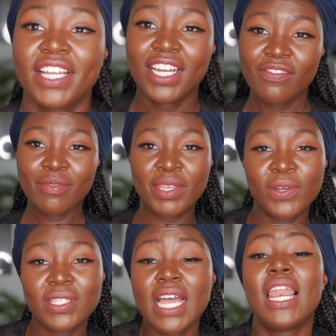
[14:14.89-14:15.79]
cover,
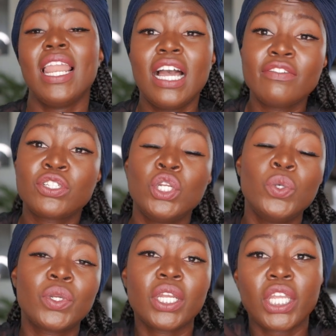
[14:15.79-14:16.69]
because I love to
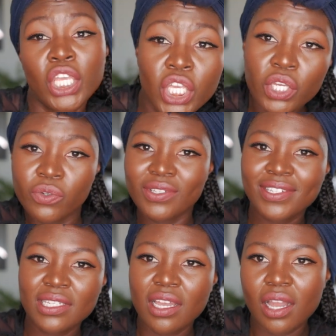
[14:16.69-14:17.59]
look
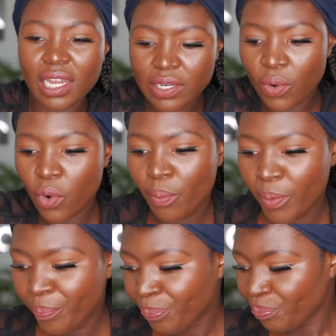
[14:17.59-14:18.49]
cute at
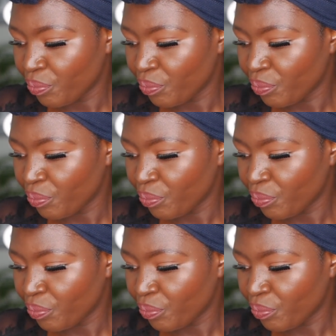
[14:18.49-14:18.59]
home